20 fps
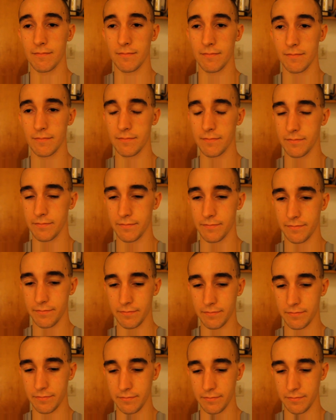
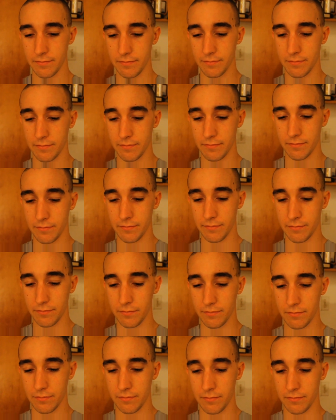
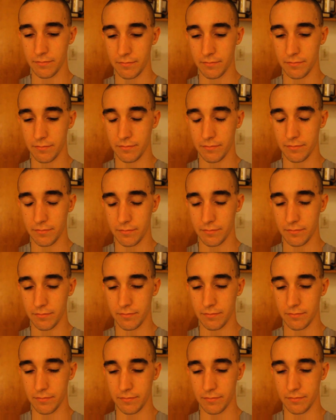
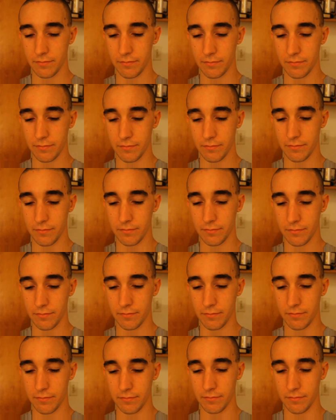
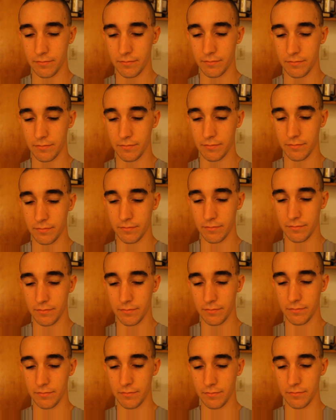(silence)